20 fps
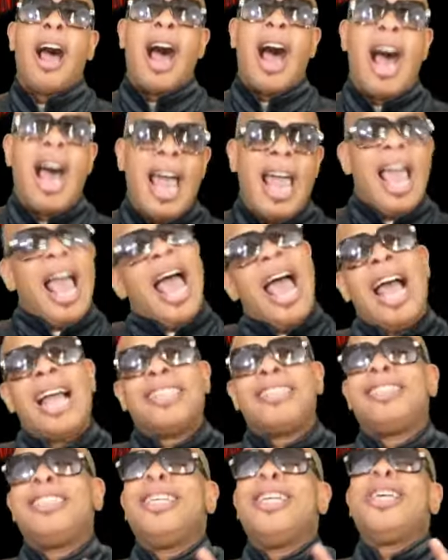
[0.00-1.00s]
I
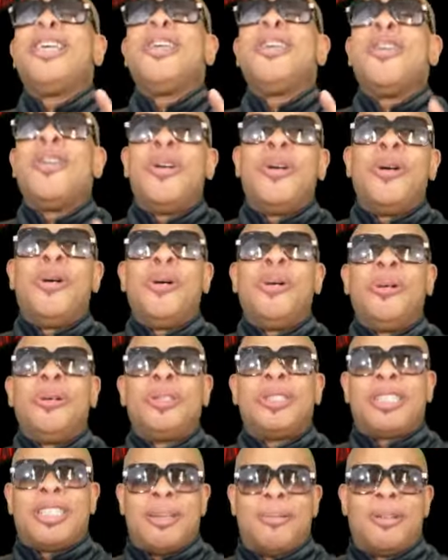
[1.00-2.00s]
actually
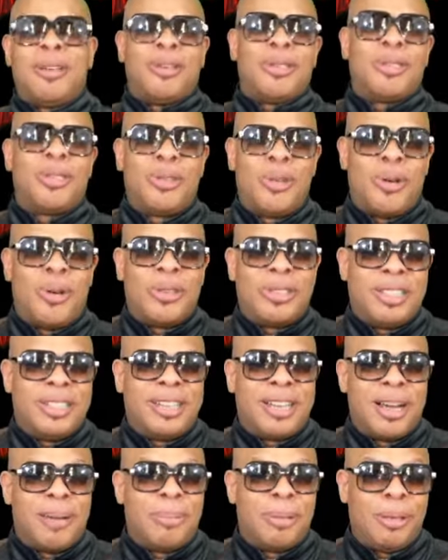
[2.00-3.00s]
used some of those songs in
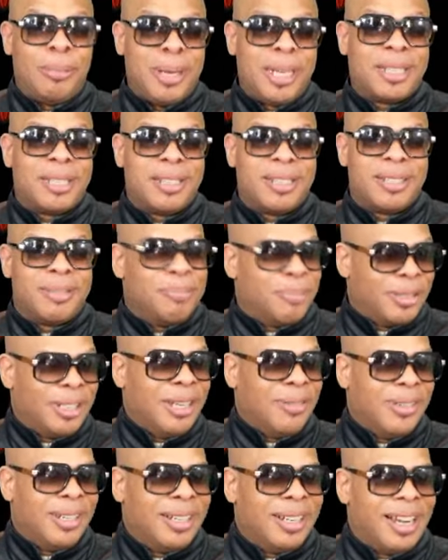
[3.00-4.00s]
a couple of mixes,
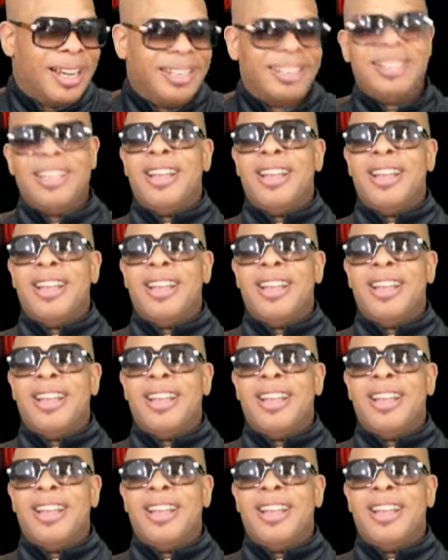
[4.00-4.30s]
believe it or not.